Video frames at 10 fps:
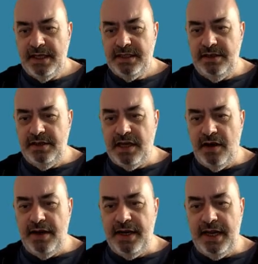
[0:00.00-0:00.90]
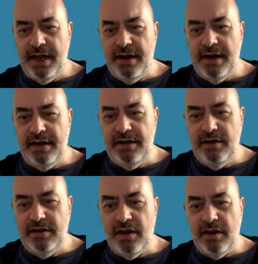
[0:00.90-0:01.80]
So you go in here and
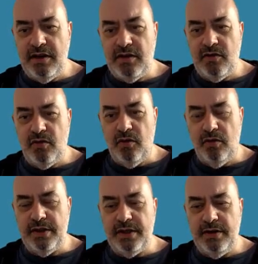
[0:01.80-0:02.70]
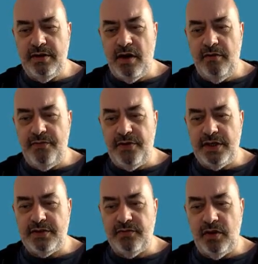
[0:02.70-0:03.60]
you go
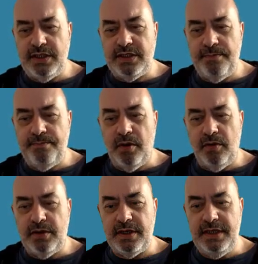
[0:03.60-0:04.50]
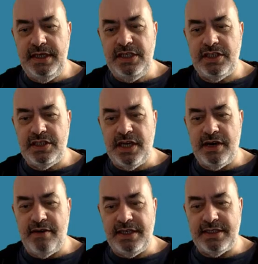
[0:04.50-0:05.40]
first of all into bulk niche
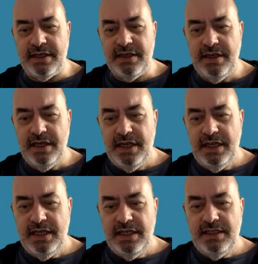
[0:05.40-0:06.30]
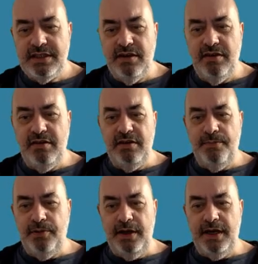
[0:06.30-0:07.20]
generator. So you
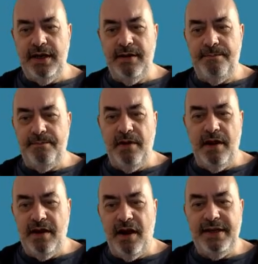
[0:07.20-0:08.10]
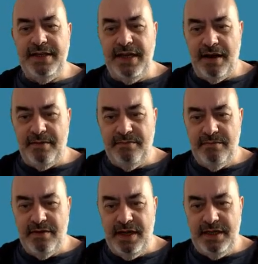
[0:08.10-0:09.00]
put in here an idea,
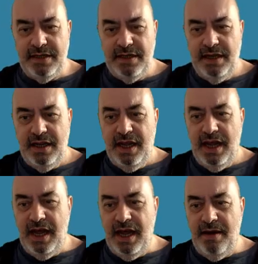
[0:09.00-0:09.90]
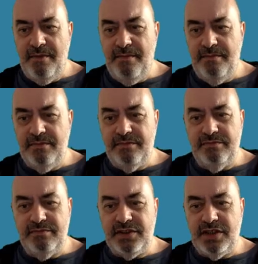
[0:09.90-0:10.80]
right?
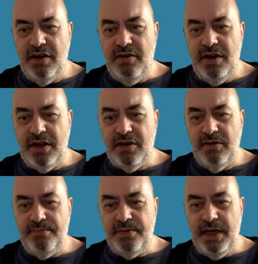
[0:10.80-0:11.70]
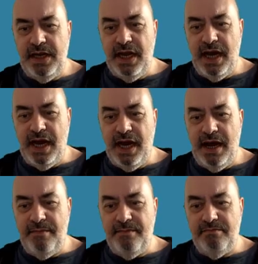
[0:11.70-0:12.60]
So it could be, I